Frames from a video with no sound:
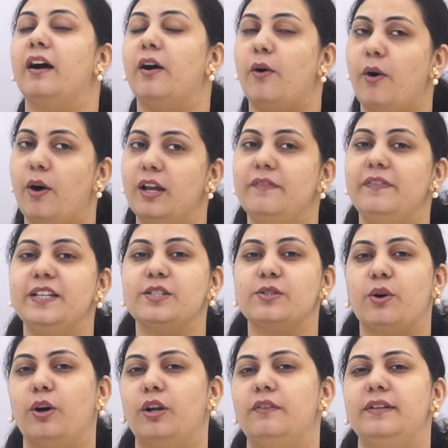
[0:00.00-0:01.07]

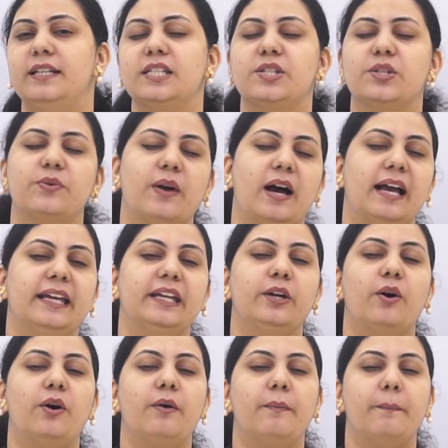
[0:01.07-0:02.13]
always try
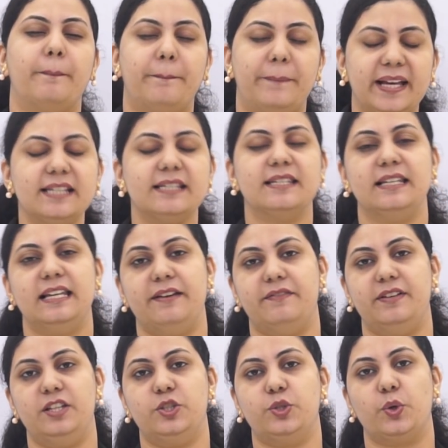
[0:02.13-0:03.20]
your best
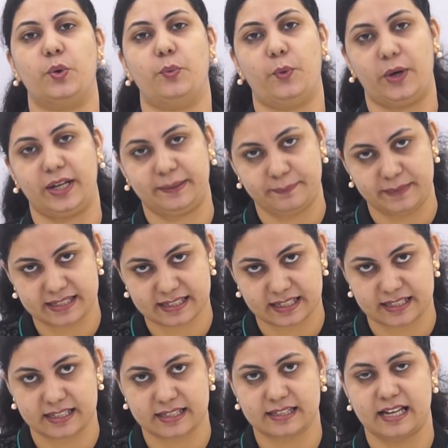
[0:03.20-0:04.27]
level to avoid
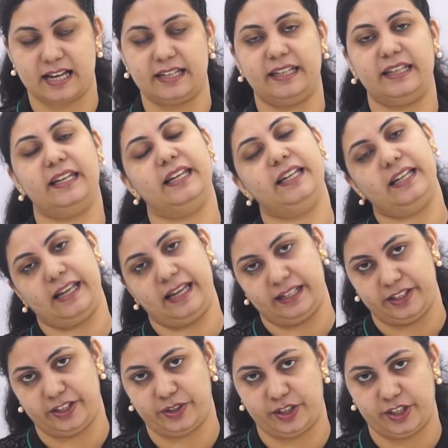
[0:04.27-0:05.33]
misunderstanding in
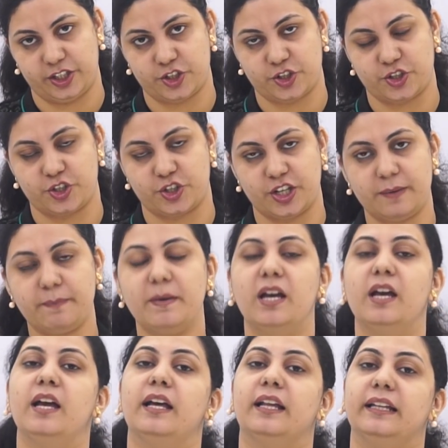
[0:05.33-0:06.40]
any relationship.
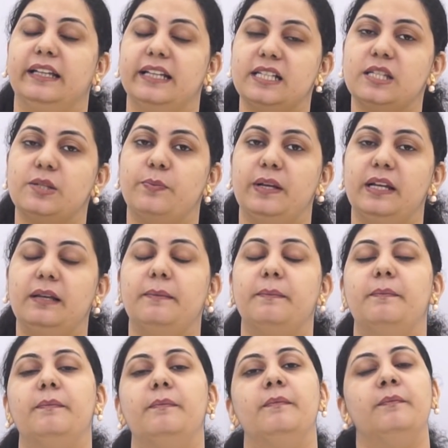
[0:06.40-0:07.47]
This will
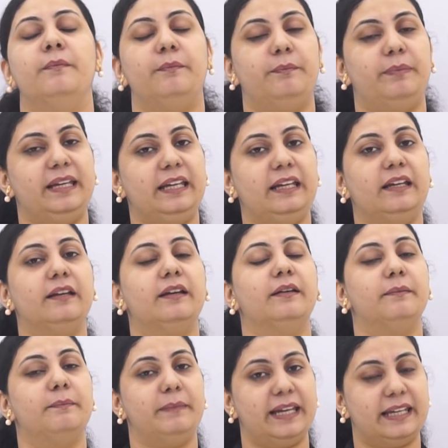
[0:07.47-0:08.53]
be
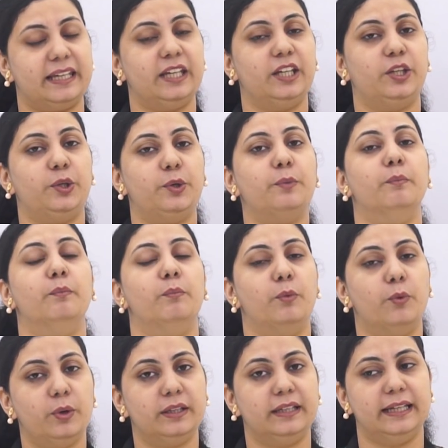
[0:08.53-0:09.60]
making you
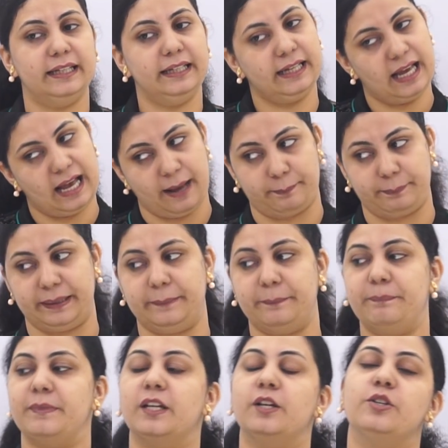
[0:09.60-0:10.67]
more than happy.
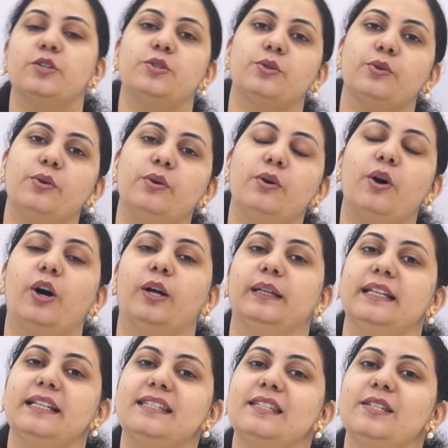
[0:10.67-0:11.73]
So on
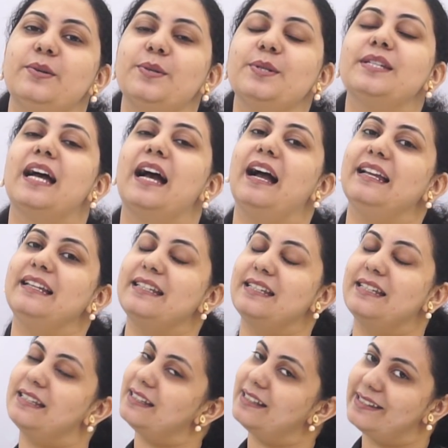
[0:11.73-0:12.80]
this note, I
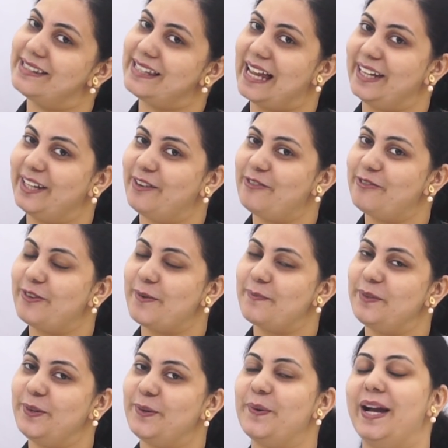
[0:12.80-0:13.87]
sign off from
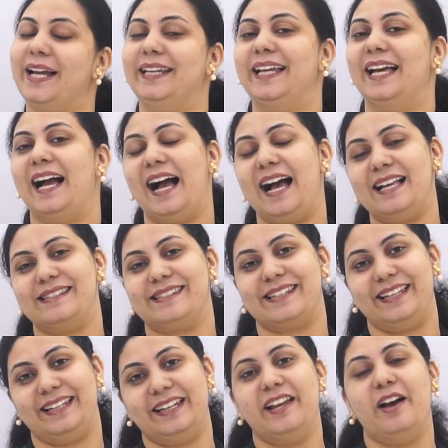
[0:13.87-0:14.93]
you, and as
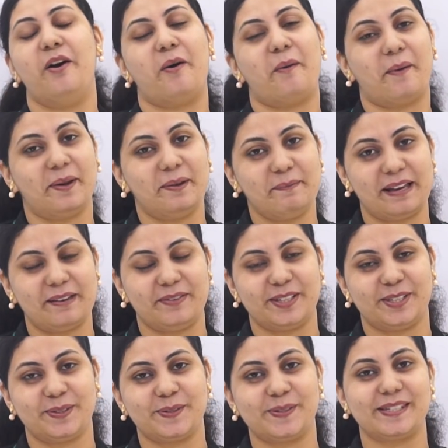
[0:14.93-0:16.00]
in all my
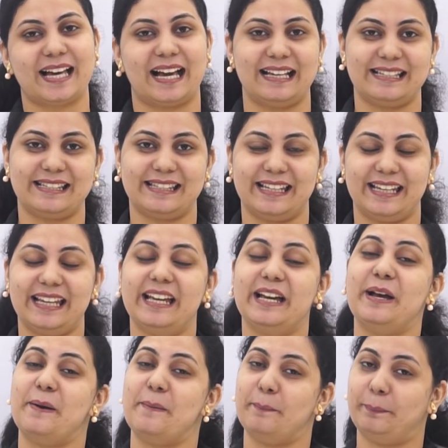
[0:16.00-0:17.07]
videos, I say,
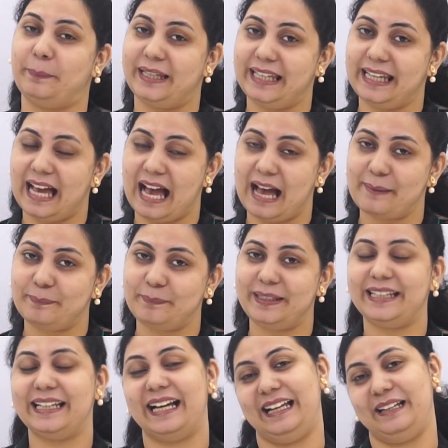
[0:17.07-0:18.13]
be happy
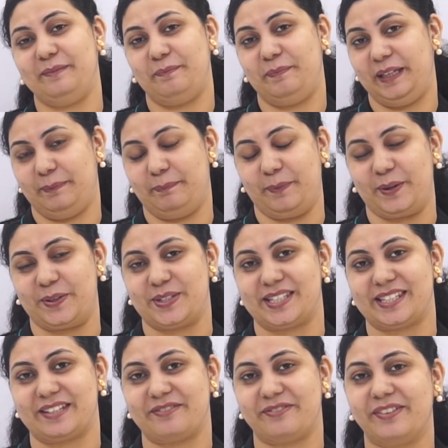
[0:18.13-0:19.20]
and be
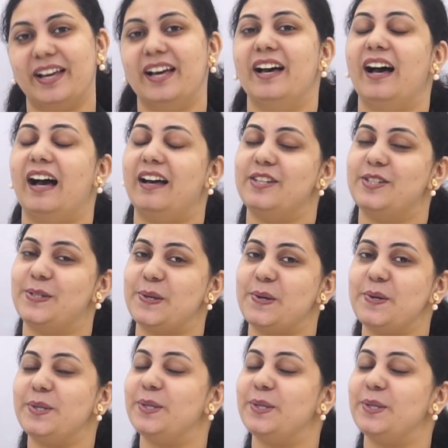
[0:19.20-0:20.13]
positive, so